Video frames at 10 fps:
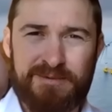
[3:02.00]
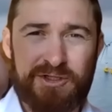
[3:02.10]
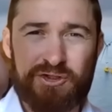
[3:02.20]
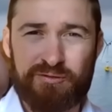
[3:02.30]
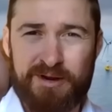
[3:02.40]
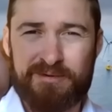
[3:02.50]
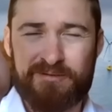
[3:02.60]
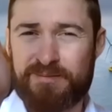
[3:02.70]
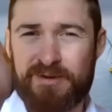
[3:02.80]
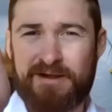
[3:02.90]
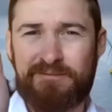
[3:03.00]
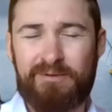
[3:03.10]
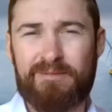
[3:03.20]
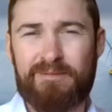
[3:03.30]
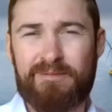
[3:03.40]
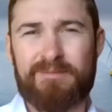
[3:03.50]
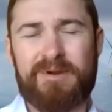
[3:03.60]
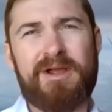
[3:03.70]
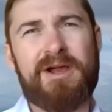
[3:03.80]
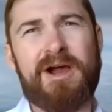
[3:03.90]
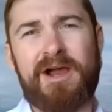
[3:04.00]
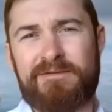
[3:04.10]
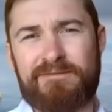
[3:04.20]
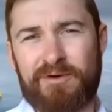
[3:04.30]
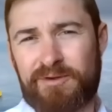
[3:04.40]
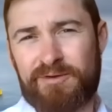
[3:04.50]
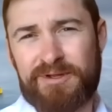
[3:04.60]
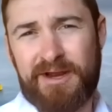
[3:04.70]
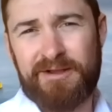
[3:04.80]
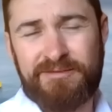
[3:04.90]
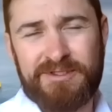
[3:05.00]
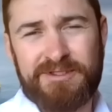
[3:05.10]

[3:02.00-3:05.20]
the trim of the platform uh, at vertical, and that allows us